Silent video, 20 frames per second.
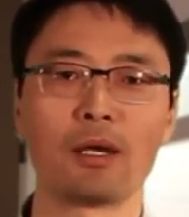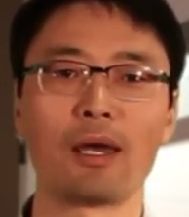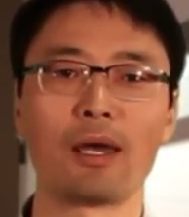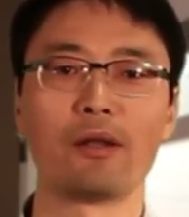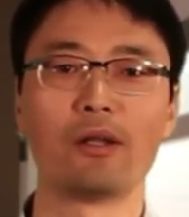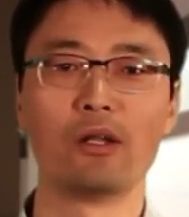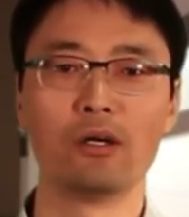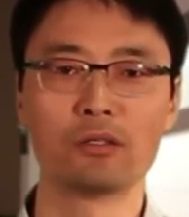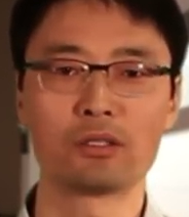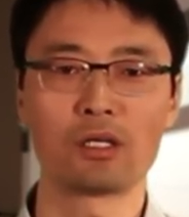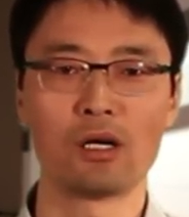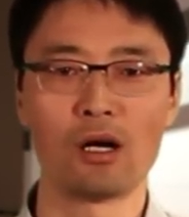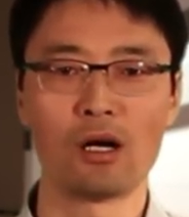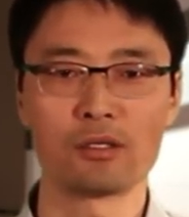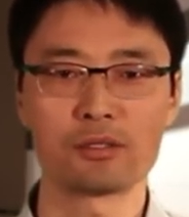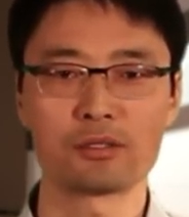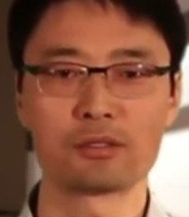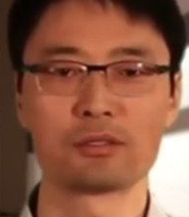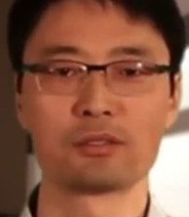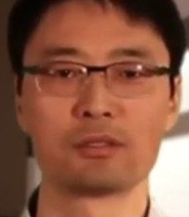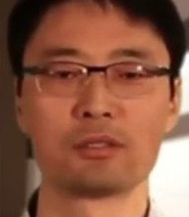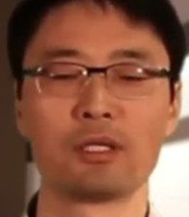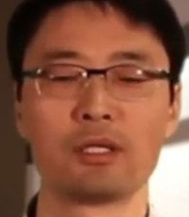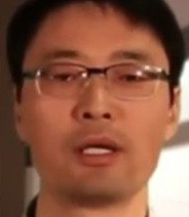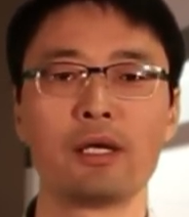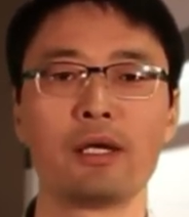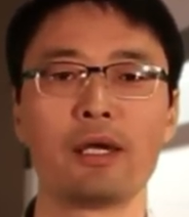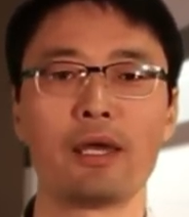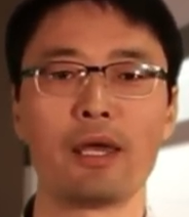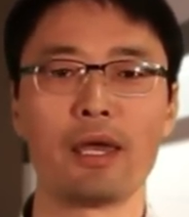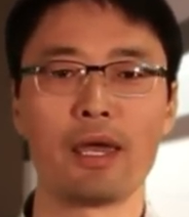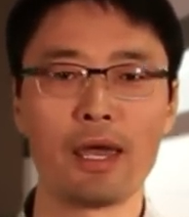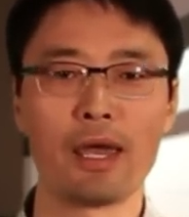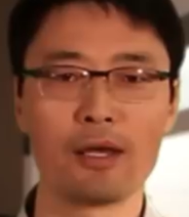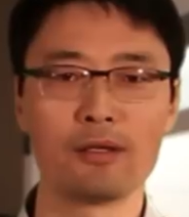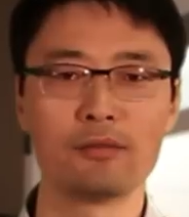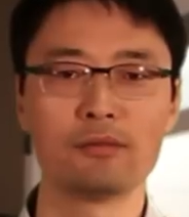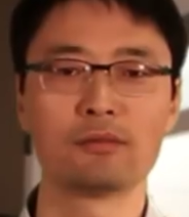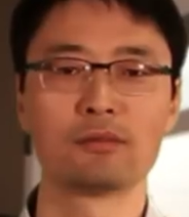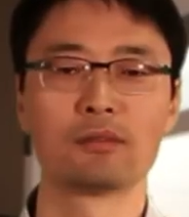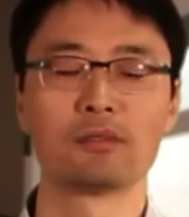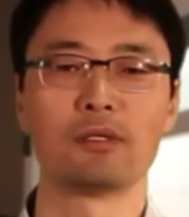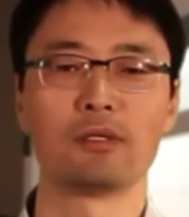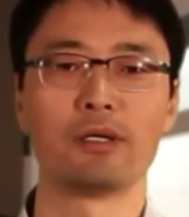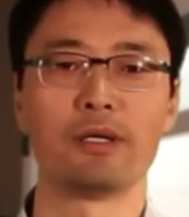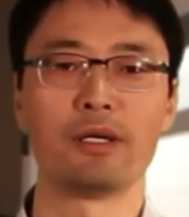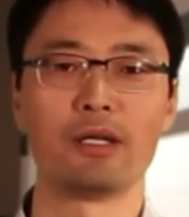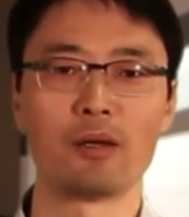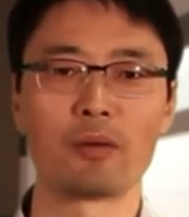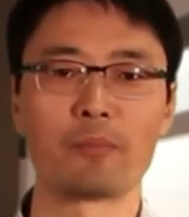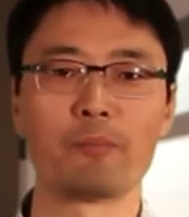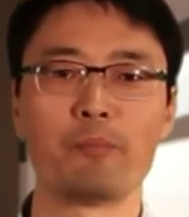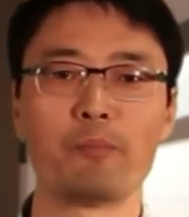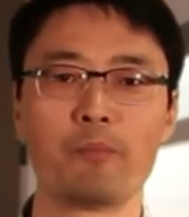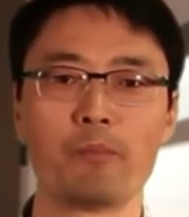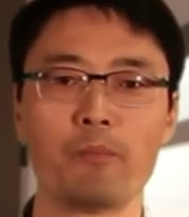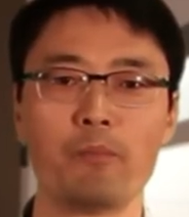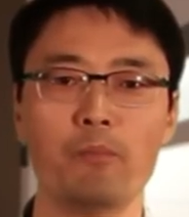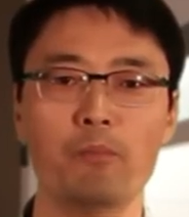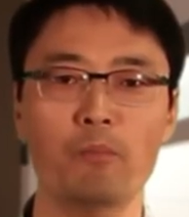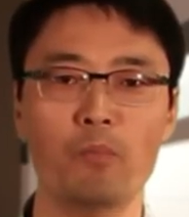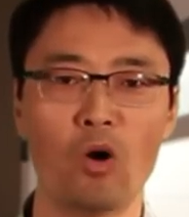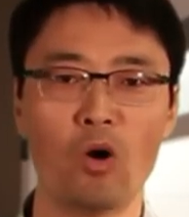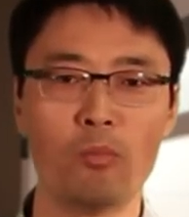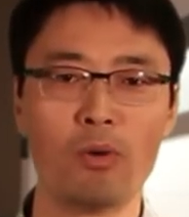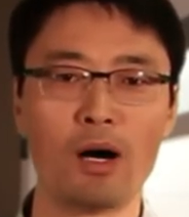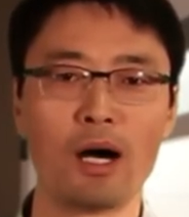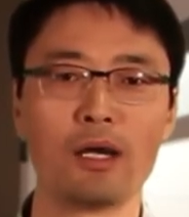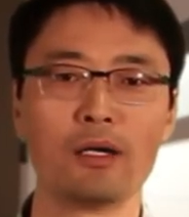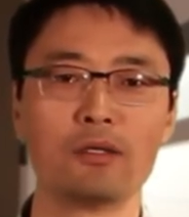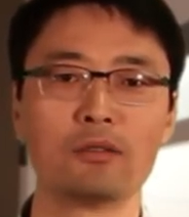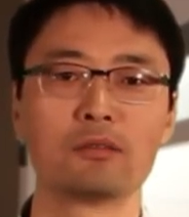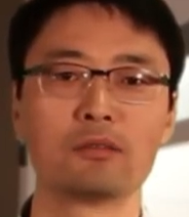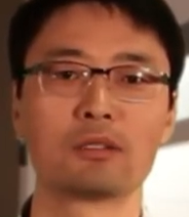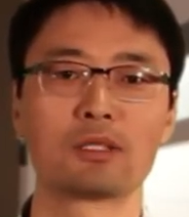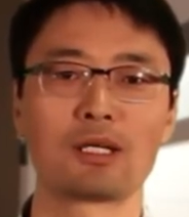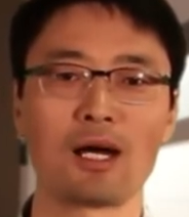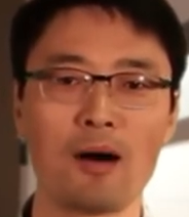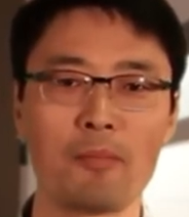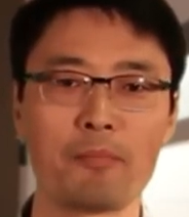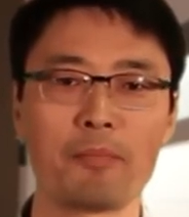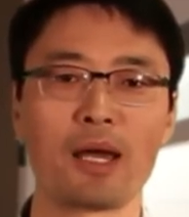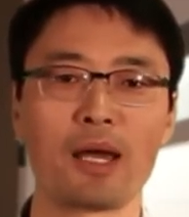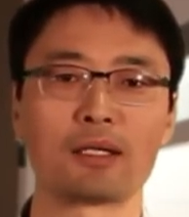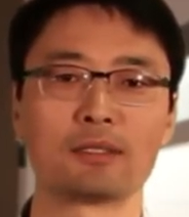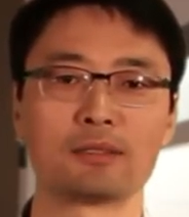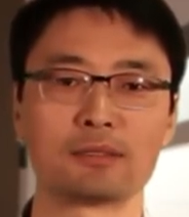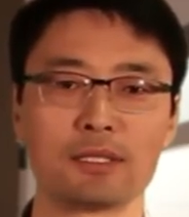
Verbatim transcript: at low cost, and in a mobile compact